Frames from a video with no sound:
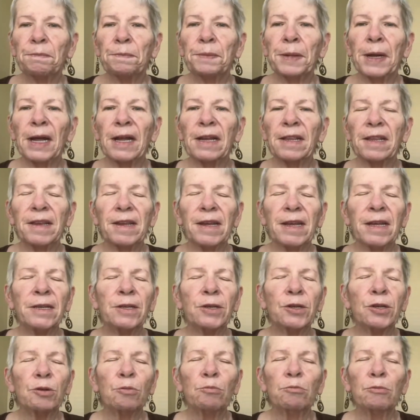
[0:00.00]
but
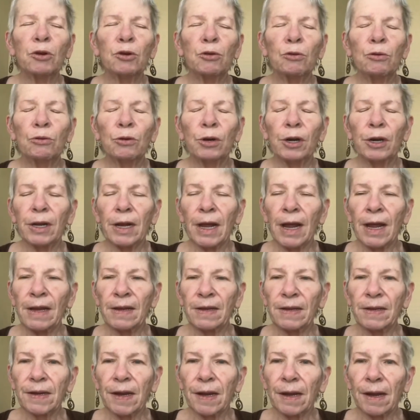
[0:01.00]
it's more
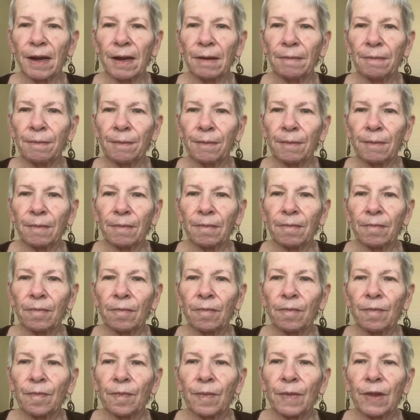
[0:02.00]
as a
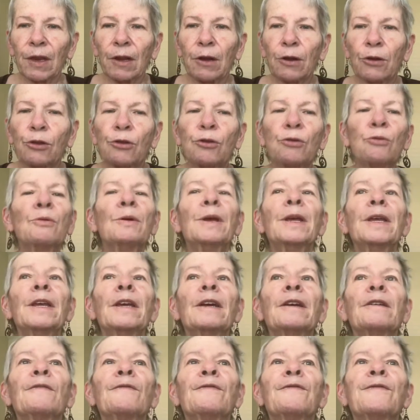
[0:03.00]

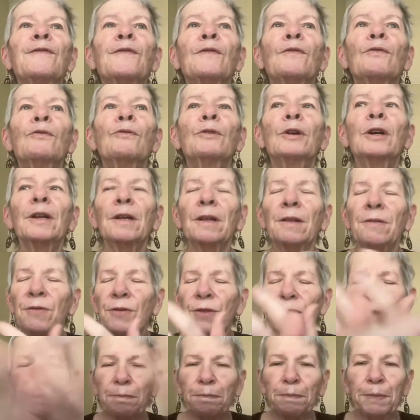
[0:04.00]
doing it for
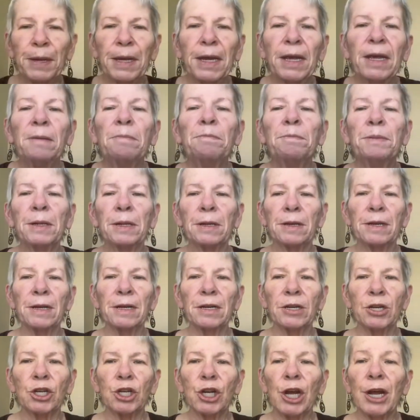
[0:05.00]
the people
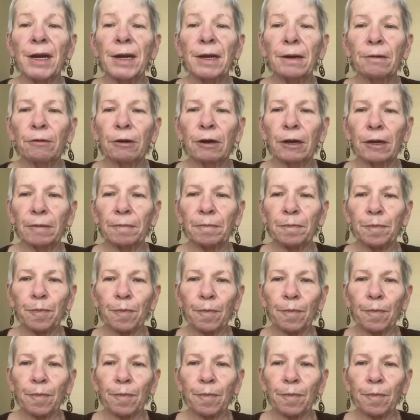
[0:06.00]
in general.